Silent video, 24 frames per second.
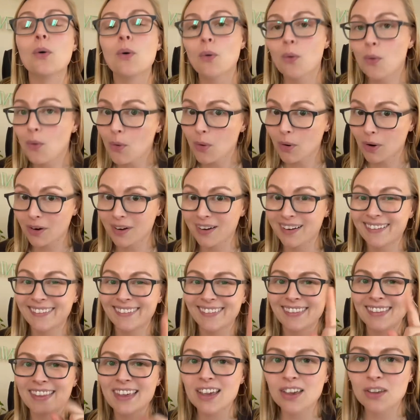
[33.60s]
or
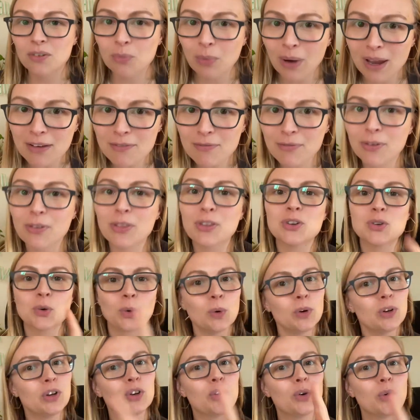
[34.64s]
they could wait for the
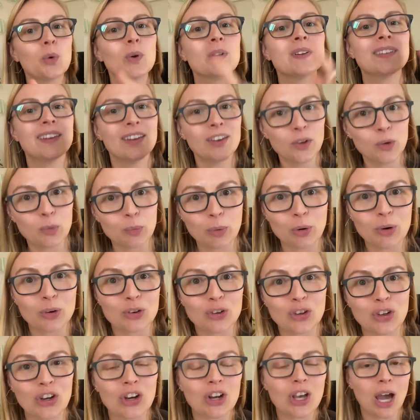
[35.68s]
door-to-door
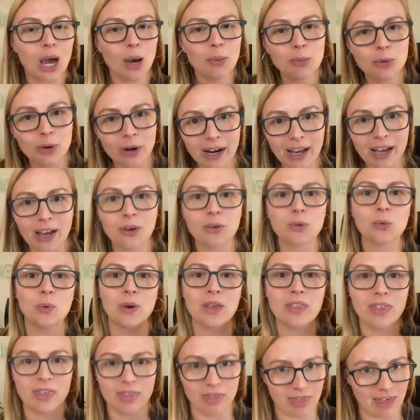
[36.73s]
salesperson to come around
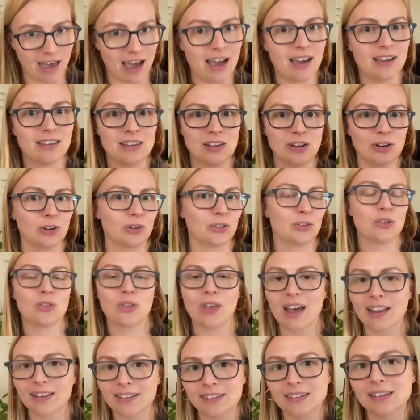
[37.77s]
with that year's or
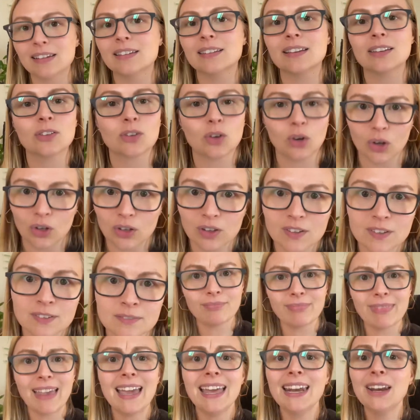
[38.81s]
that season's goods.
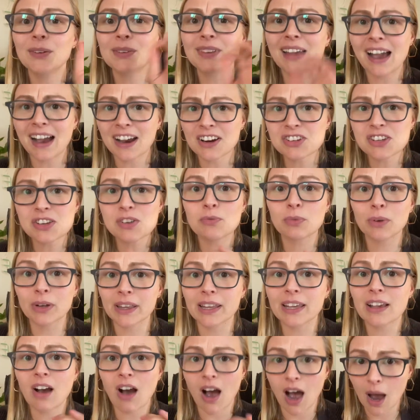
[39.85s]
And it was actually
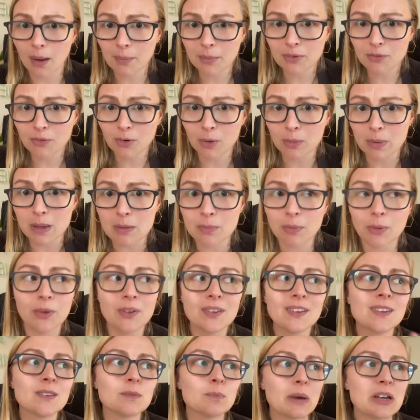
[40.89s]
really common for people,
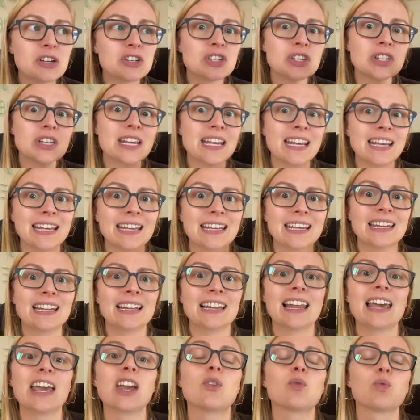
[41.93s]
especially in
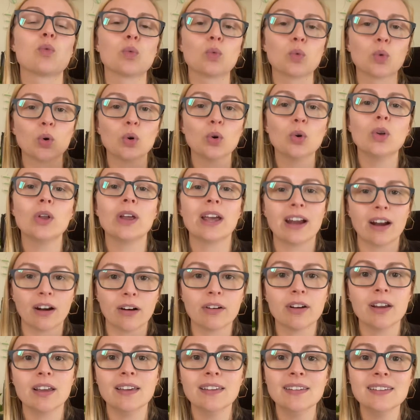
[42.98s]
like rural
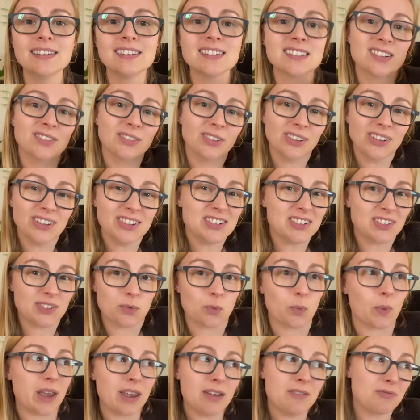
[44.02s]
areas, to really just
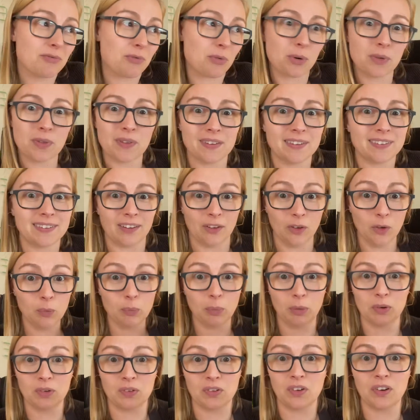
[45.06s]
wait for the
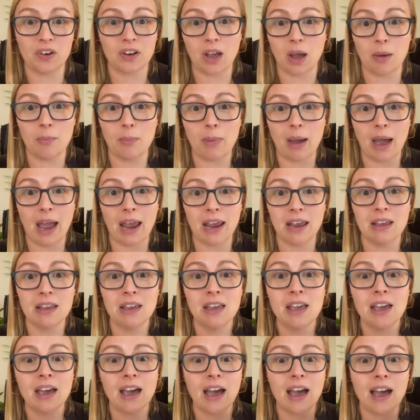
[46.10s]
salesperson to come by
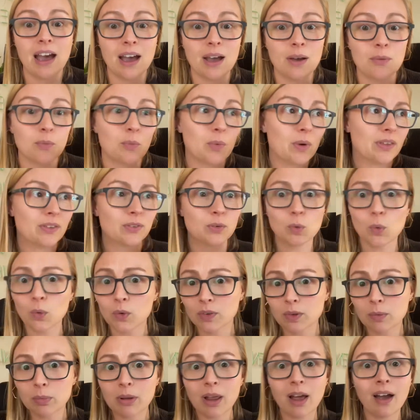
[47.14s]
um, with school
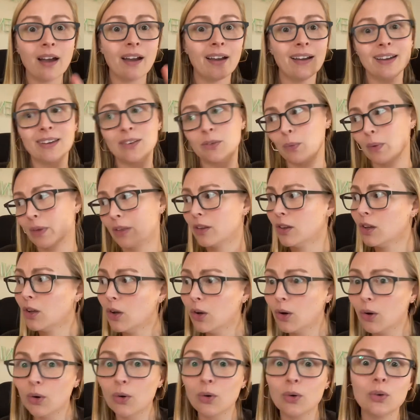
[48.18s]
supplies, with
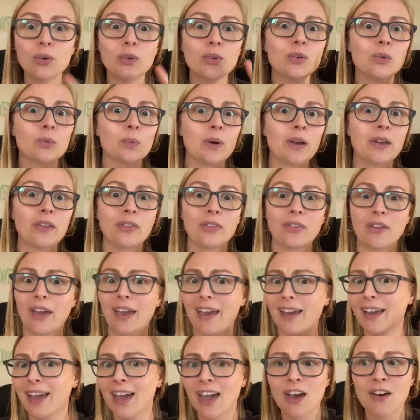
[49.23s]
clothes, with
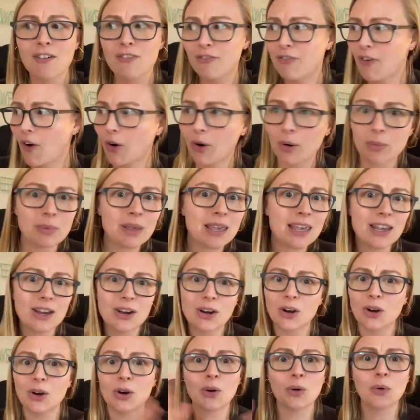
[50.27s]
like farm
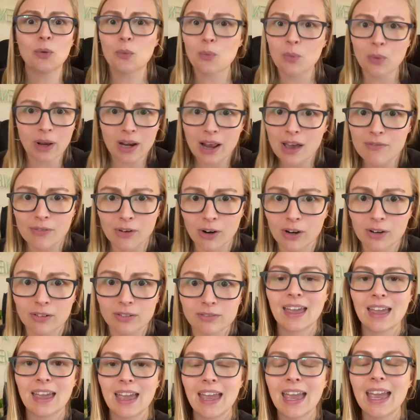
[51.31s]
gear, whatever.
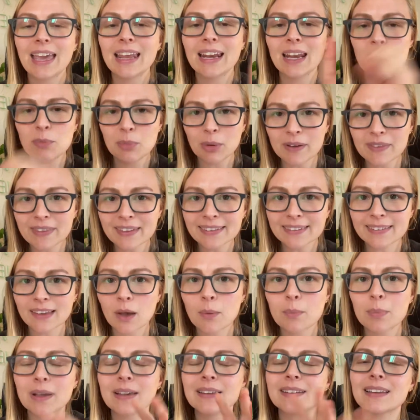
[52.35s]
And I bring this
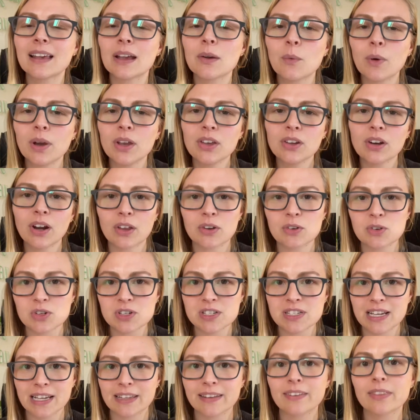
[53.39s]
up because I want you to
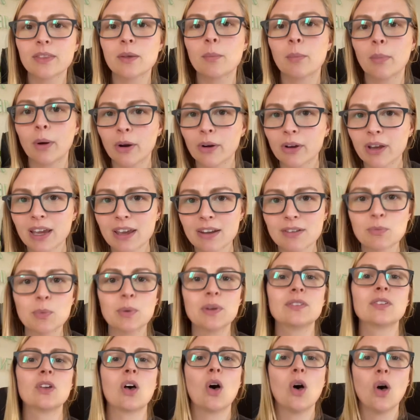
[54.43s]
understand that the market
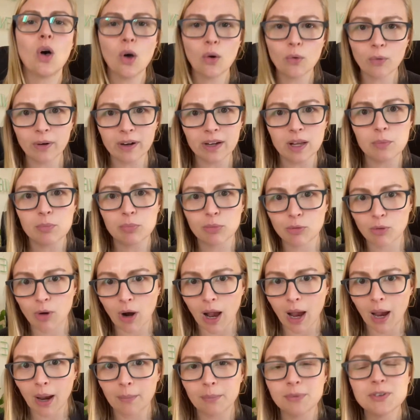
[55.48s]
was already
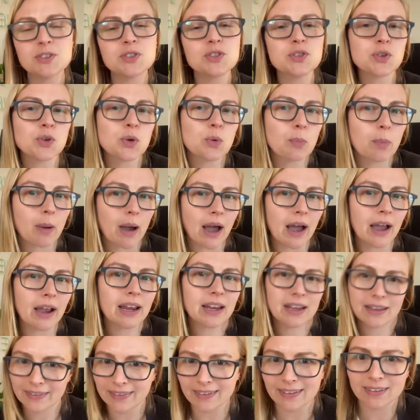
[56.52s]
primed to
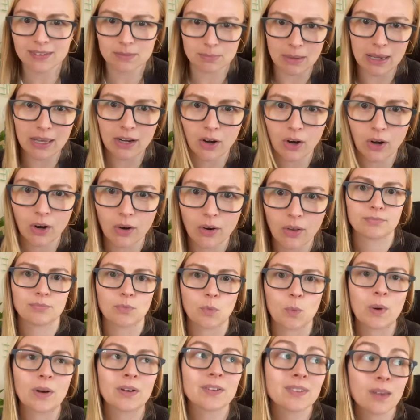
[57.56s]
buy in this manner,
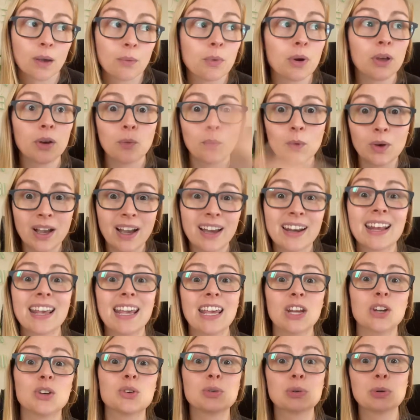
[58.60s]
where someone would kind of
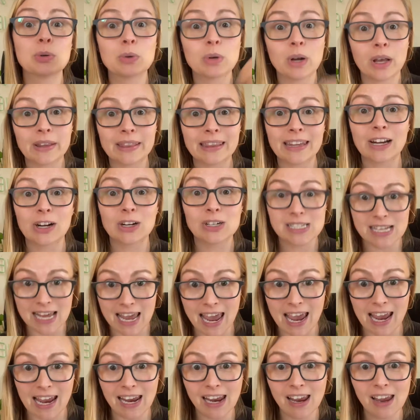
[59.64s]
intrude on their
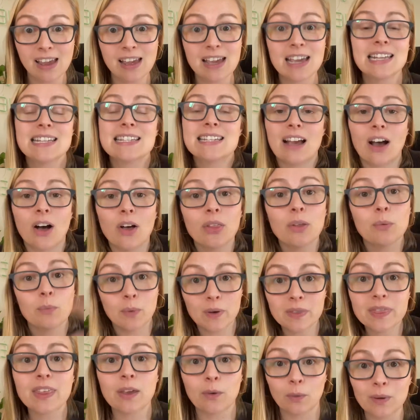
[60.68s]
day, tell them
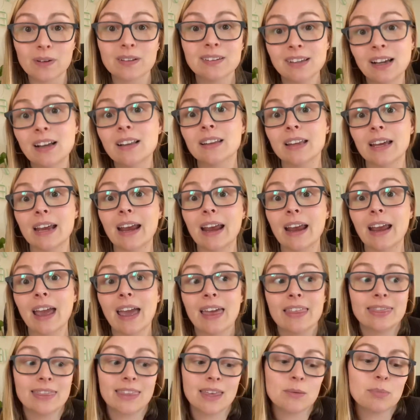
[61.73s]
what they were selling,
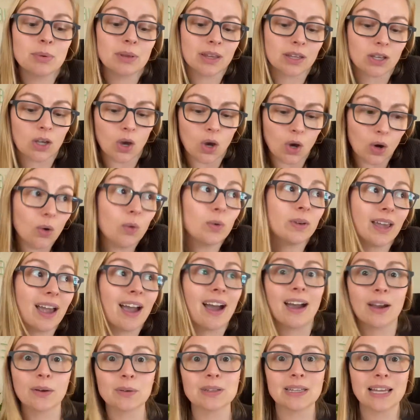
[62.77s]
and they'd be like, oh,
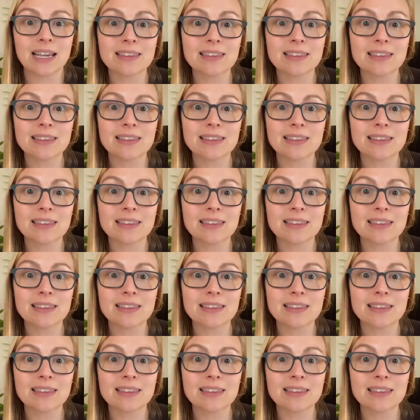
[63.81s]
yeah, I would